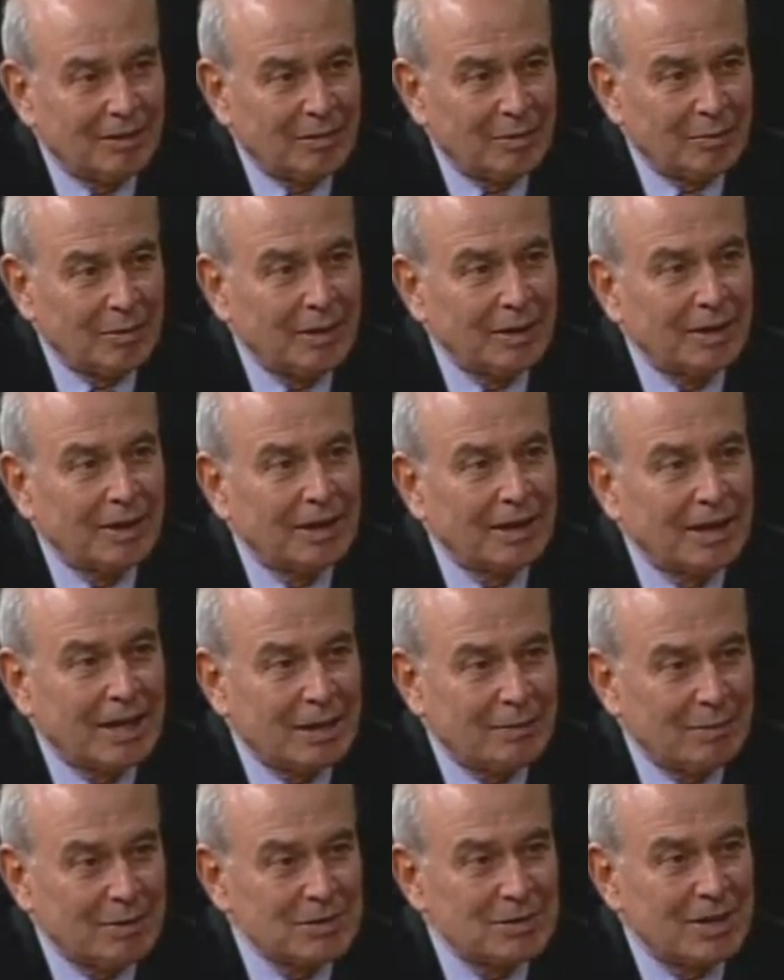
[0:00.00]
of the American
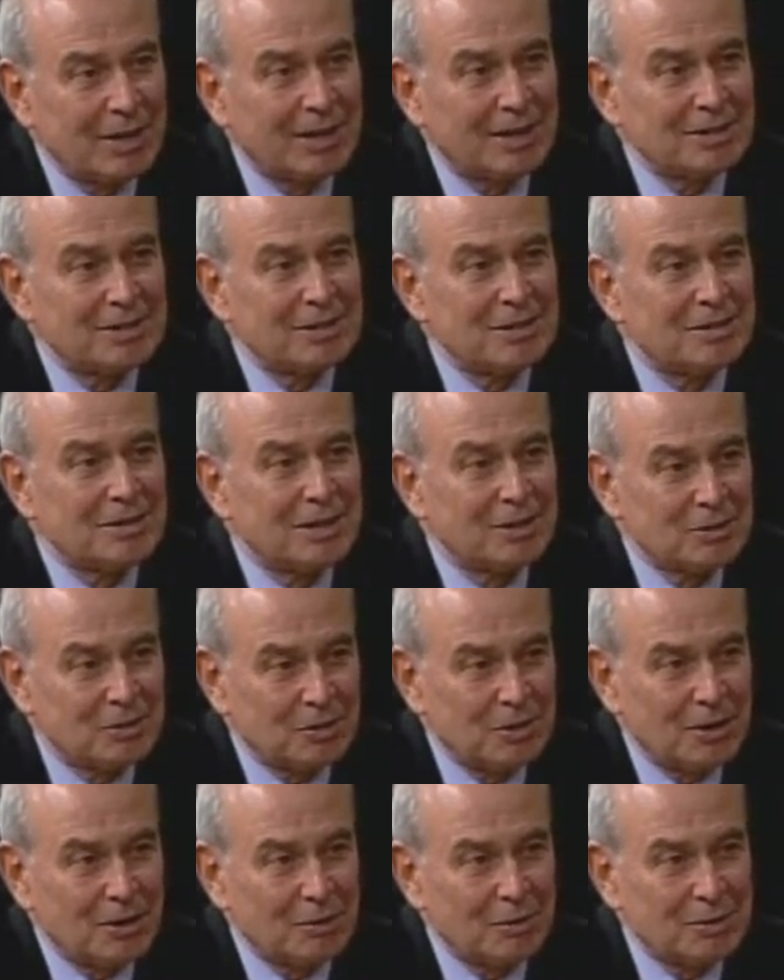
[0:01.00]
Academy of Sciences on
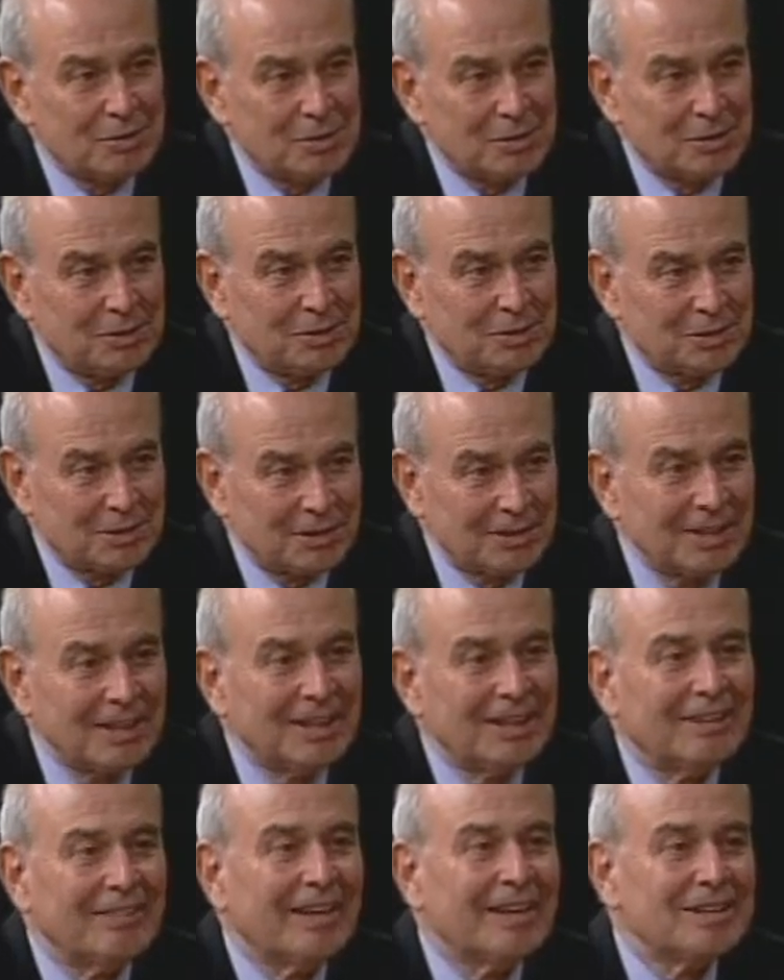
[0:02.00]
Chautauqua Institution,
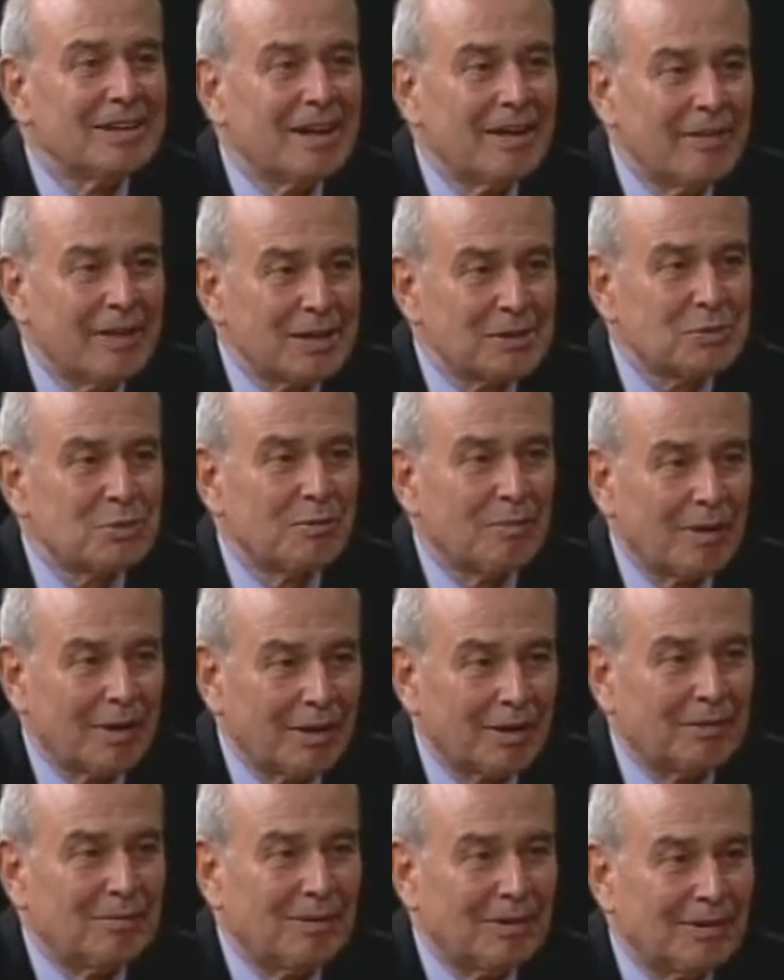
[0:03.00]
that, and that's
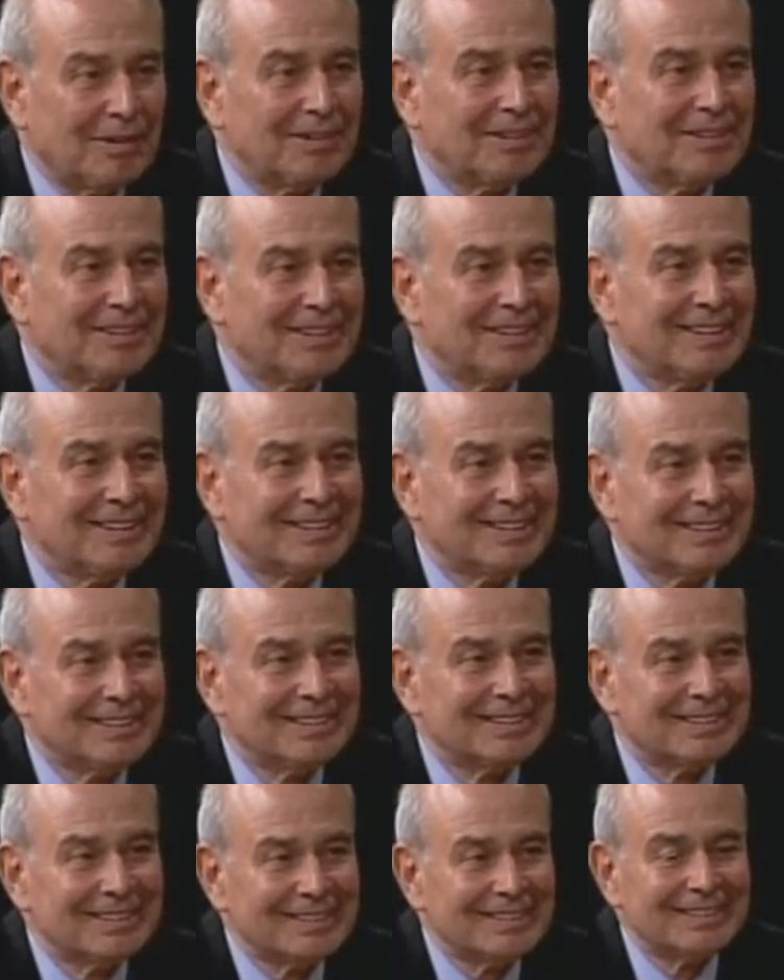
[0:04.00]
remarkable. Well,
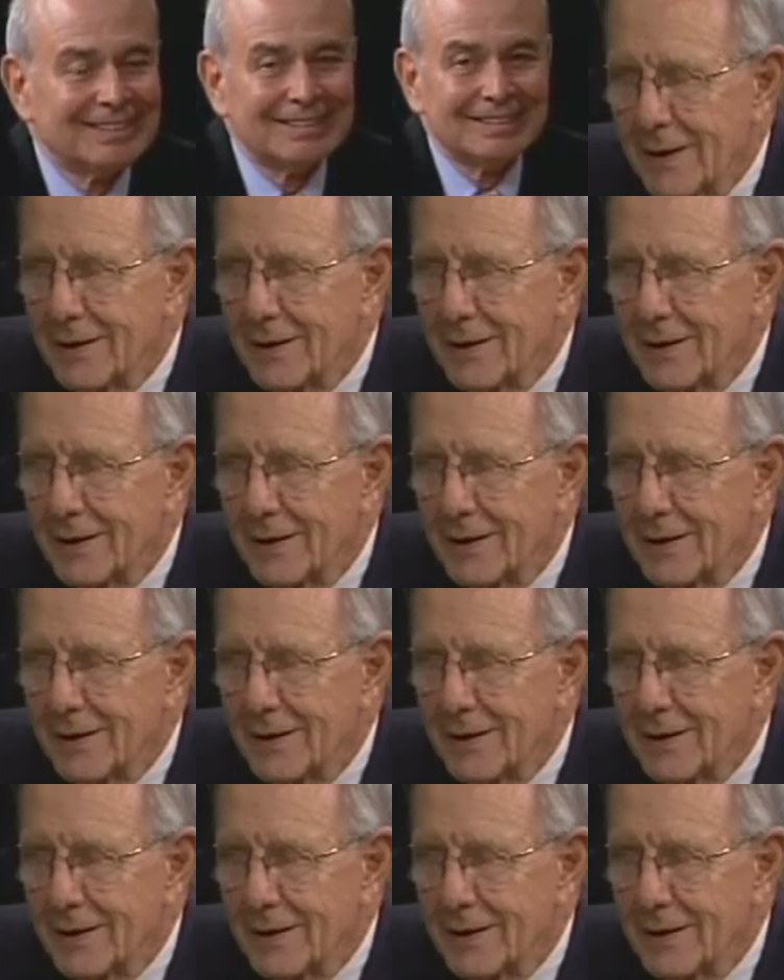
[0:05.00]
I,